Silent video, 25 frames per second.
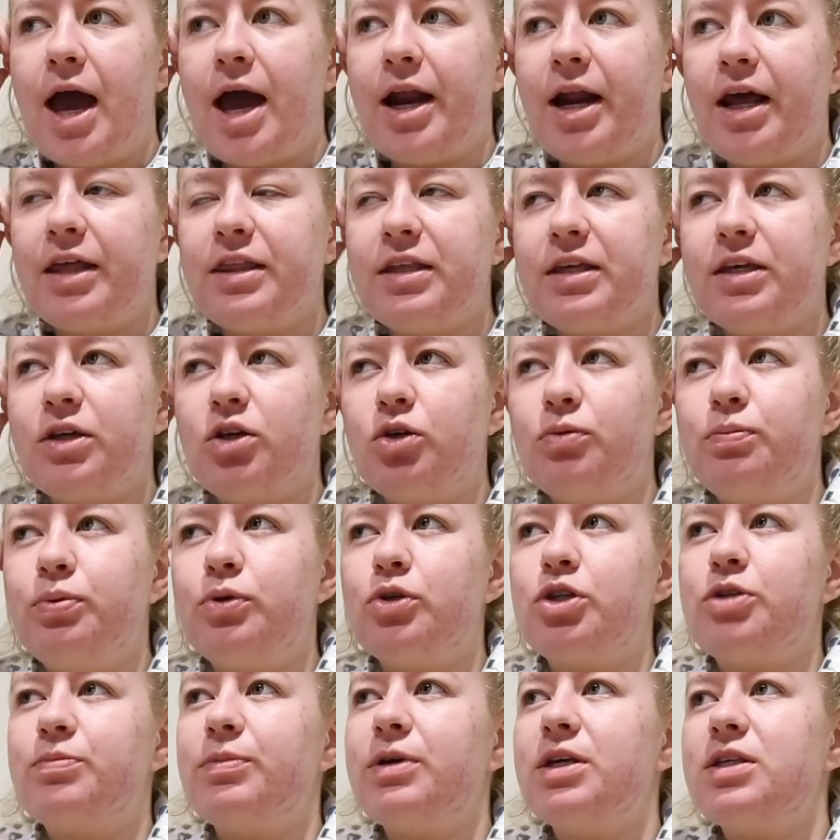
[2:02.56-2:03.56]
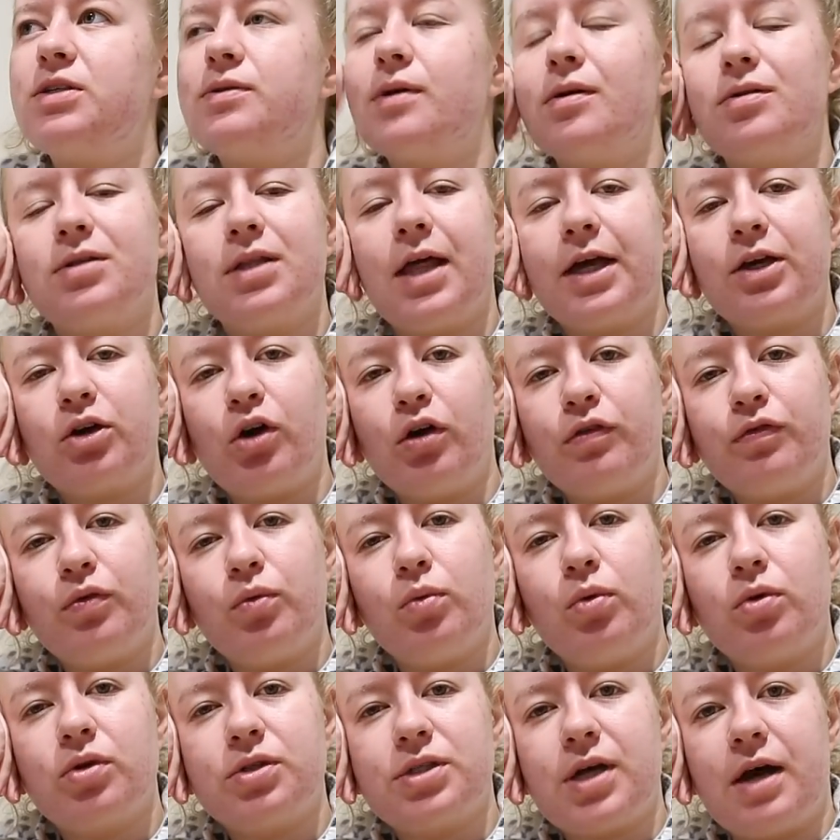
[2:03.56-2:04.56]
And I think it'll push me as well to like go for
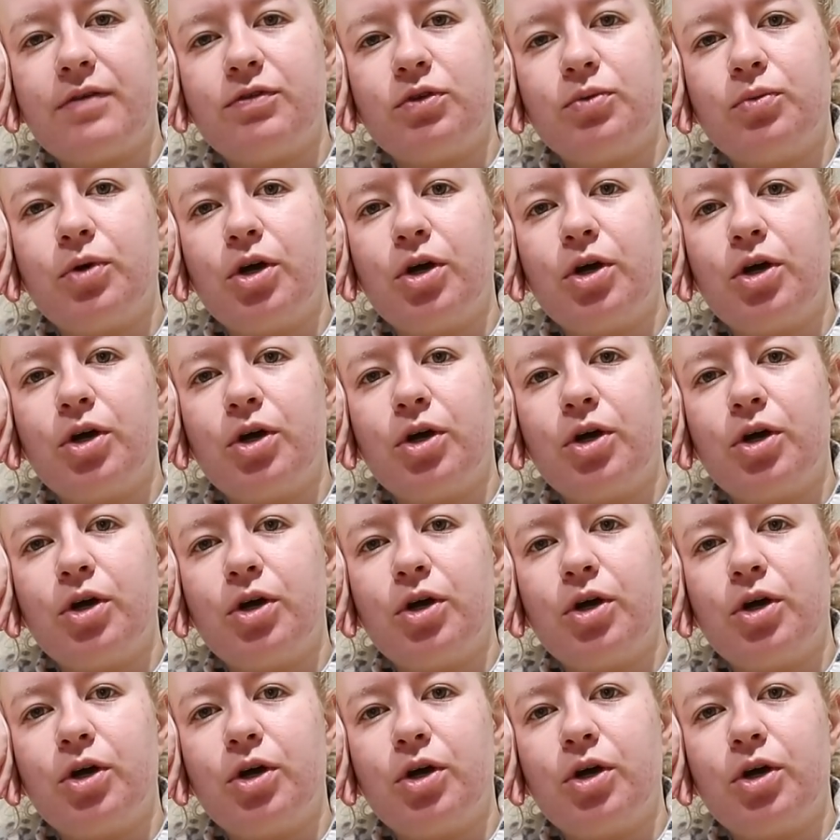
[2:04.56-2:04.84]
walks after